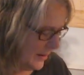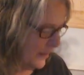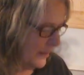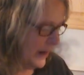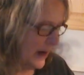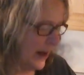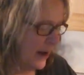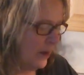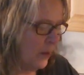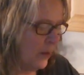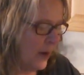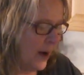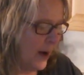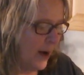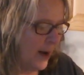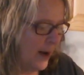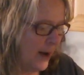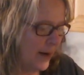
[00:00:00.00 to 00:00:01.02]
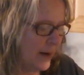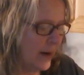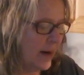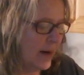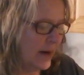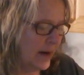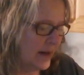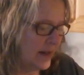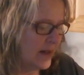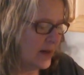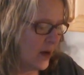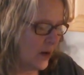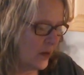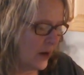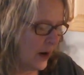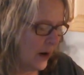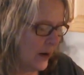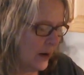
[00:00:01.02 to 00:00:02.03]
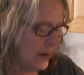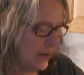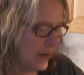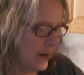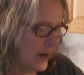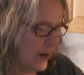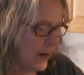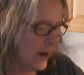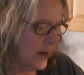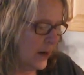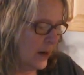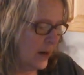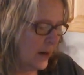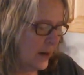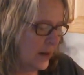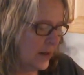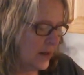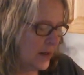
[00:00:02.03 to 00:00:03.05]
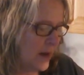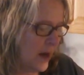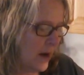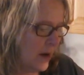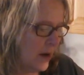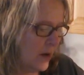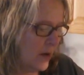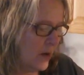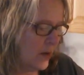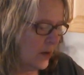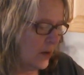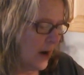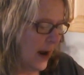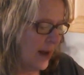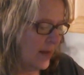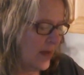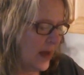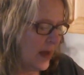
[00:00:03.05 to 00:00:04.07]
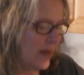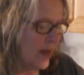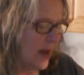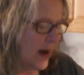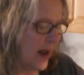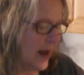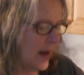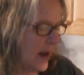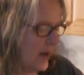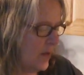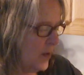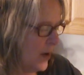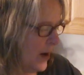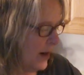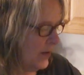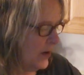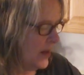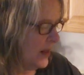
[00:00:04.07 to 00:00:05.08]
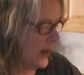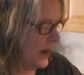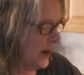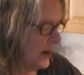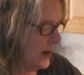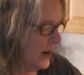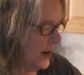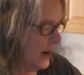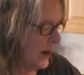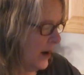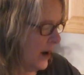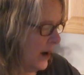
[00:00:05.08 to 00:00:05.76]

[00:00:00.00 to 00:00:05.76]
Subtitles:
going to be like, what? And it's so good. So I think that I gave you everything.